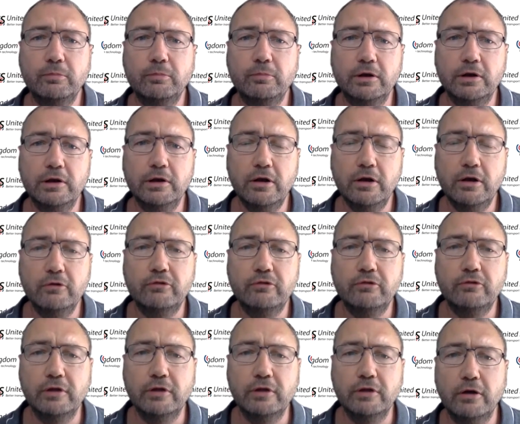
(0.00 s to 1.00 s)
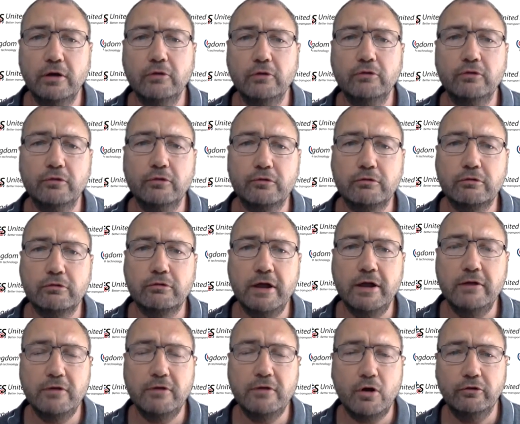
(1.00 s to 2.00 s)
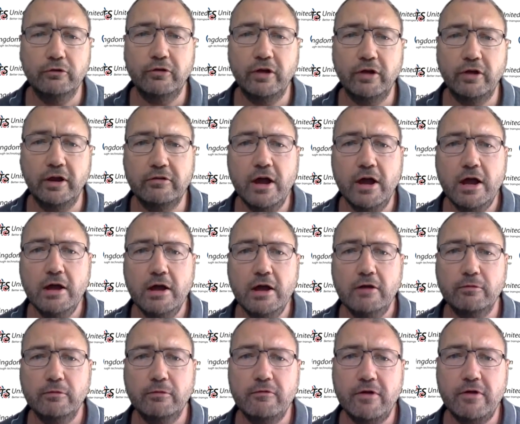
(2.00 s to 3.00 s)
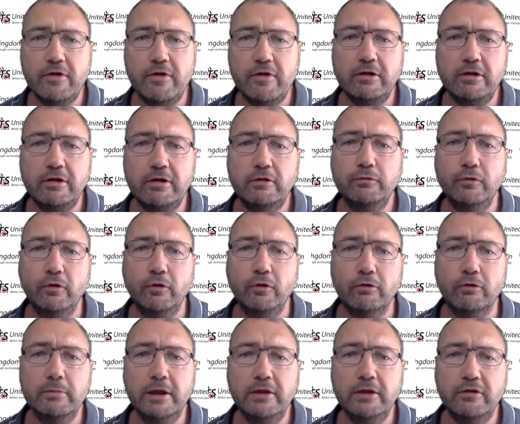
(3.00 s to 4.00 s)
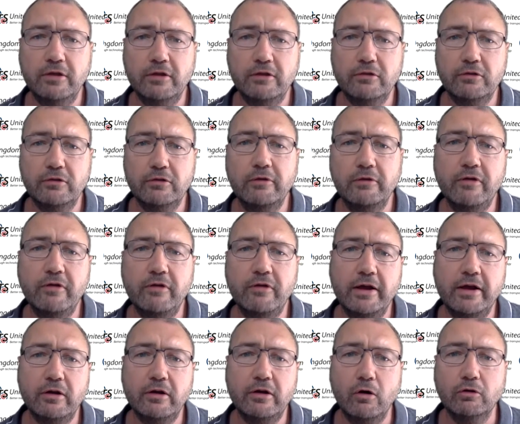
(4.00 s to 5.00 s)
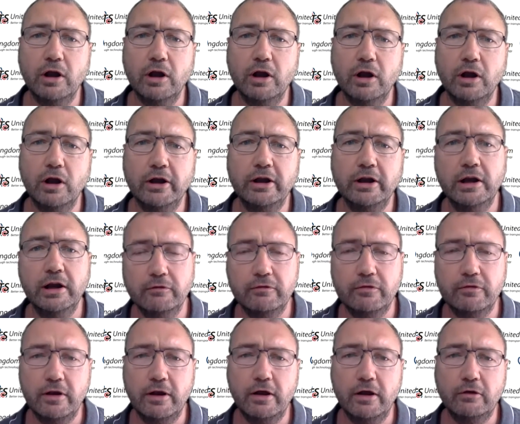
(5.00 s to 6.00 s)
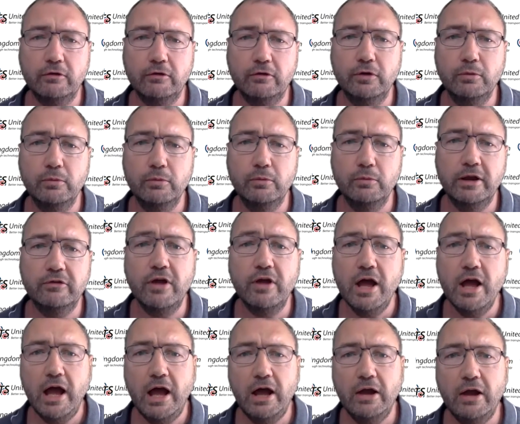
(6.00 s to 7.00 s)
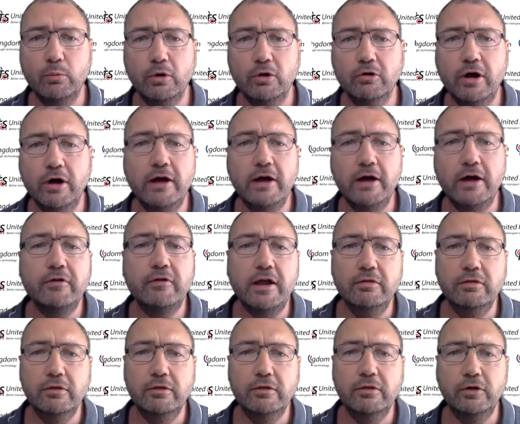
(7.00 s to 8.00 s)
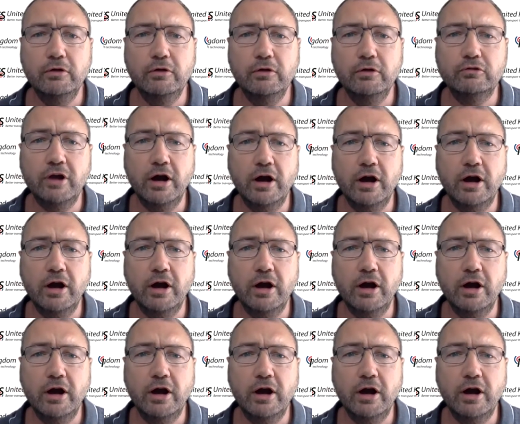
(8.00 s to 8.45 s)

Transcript: but loads and loads of great content from the various forum meetings that we've had online over the last few weeks and will have in the future.